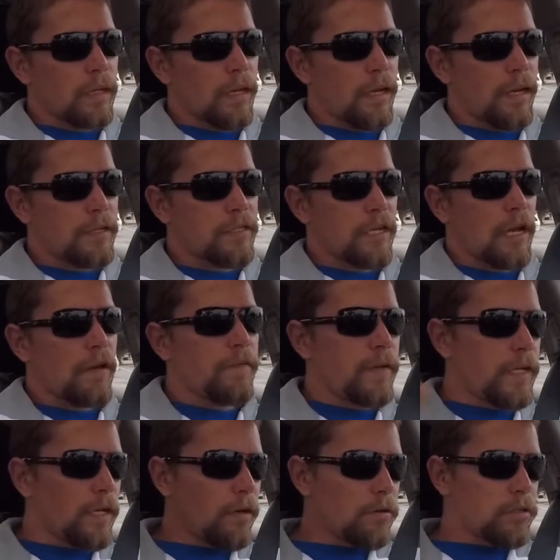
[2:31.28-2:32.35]
I saw a
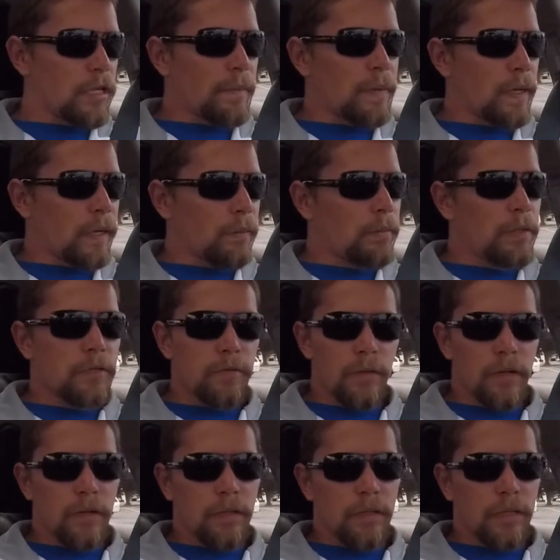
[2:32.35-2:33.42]
video, stop talking please,
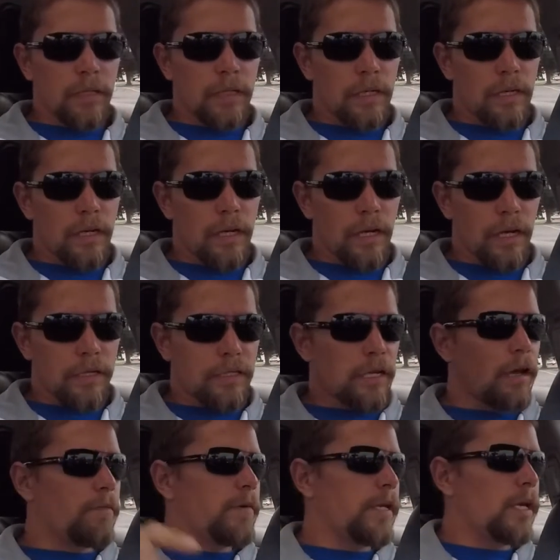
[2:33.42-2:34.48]
sweetheart. I
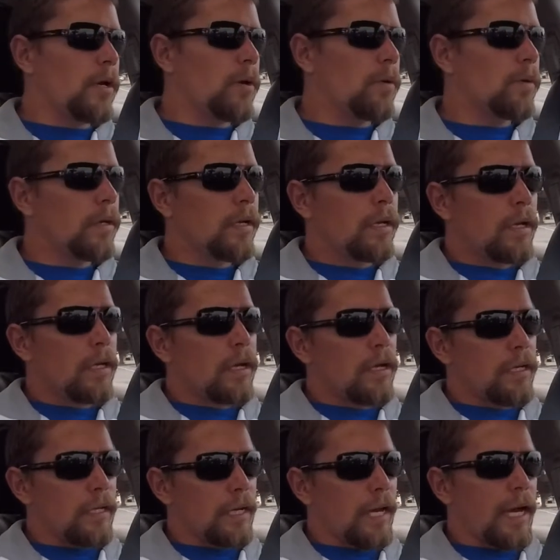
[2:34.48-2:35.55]
saw a video,
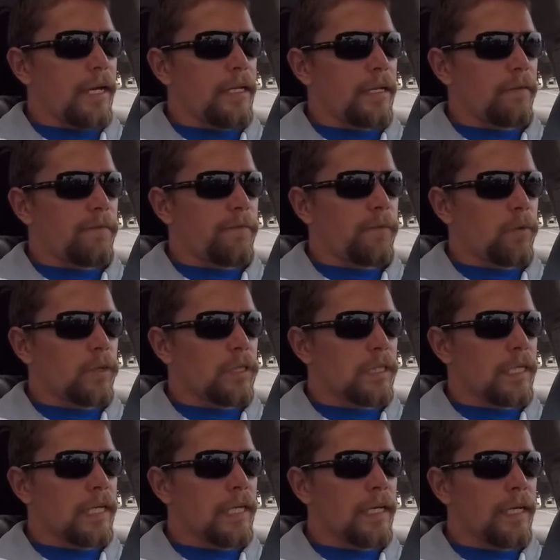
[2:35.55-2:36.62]
a guy did a
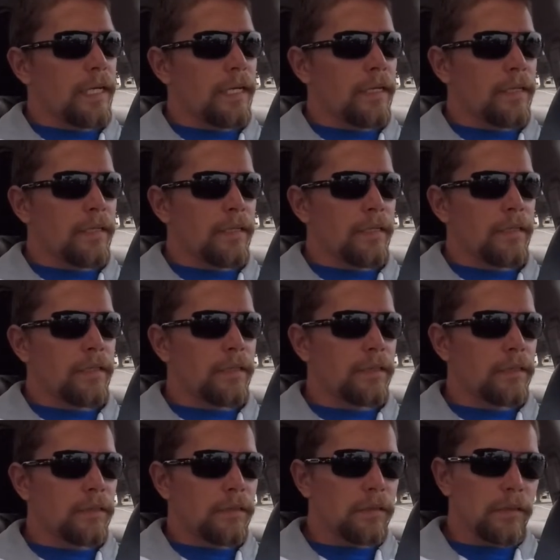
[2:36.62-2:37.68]
14,
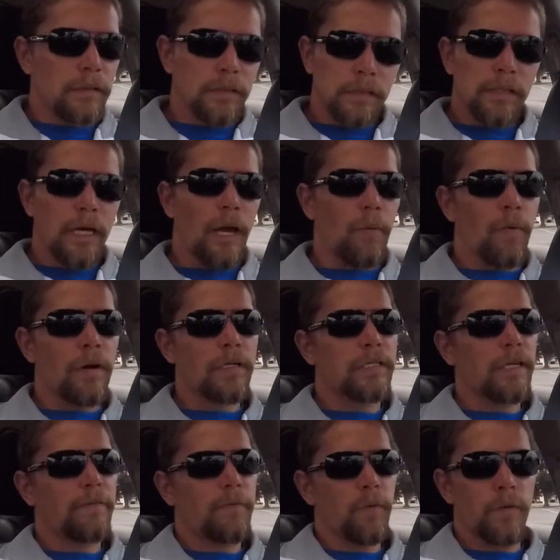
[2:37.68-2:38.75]
I want to
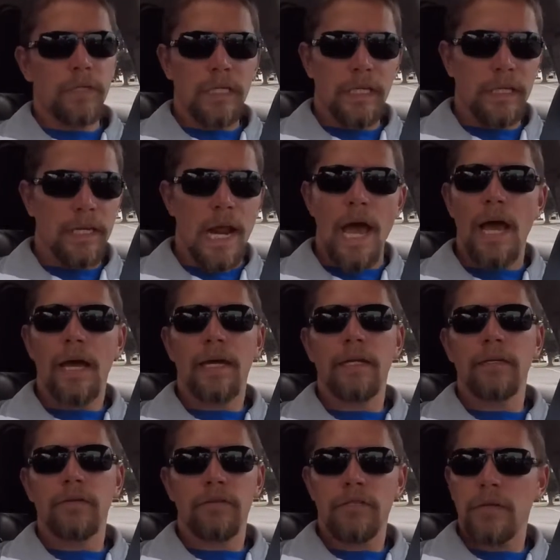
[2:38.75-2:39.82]
say
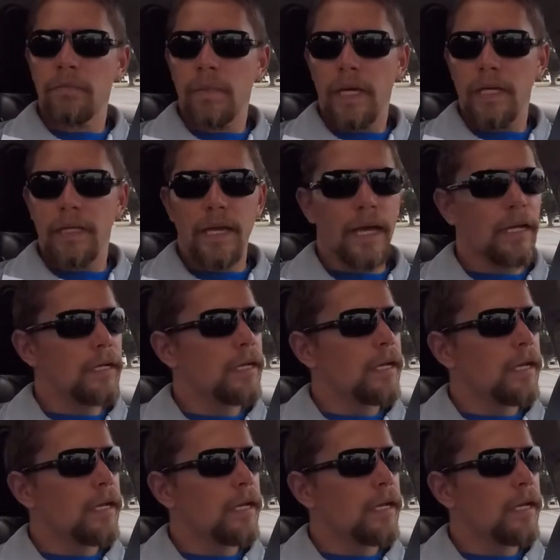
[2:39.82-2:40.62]
14.9 or something like that,